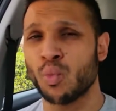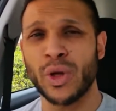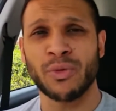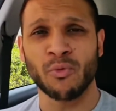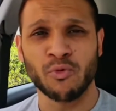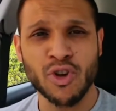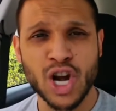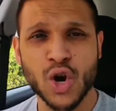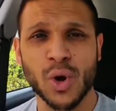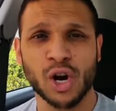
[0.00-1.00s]
with
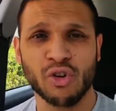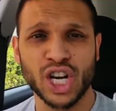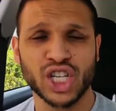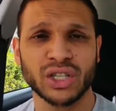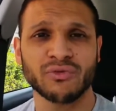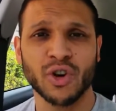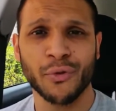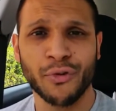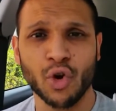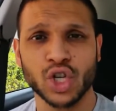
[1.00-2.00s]
real aggression,
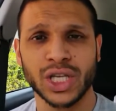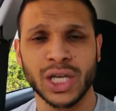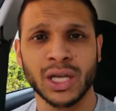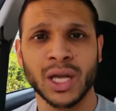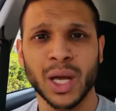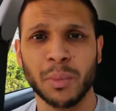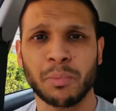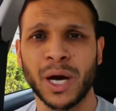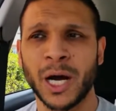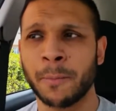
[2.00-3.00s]
real ferocity,
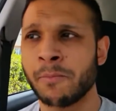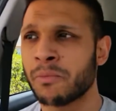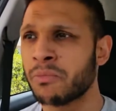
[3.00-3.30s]
but